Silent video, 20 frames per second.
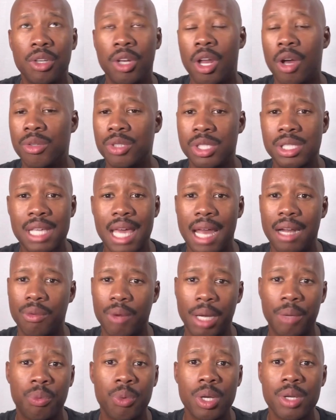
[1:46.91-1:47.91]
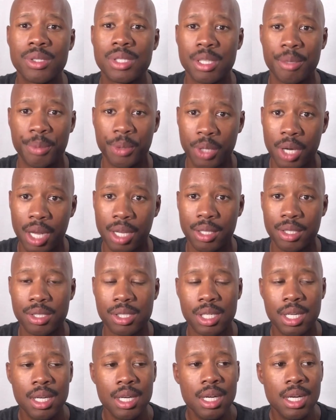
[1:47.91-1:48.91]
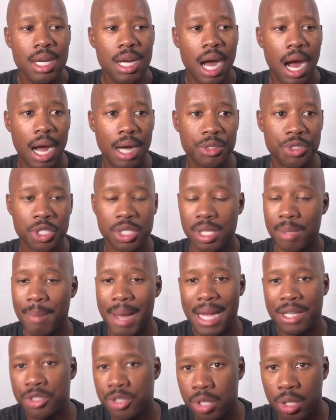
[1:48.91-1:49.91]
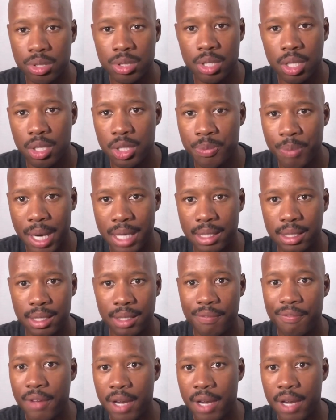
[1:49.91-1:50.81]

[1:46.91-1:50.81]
you know, just kind of like real simple colors, just to match church clothes practically.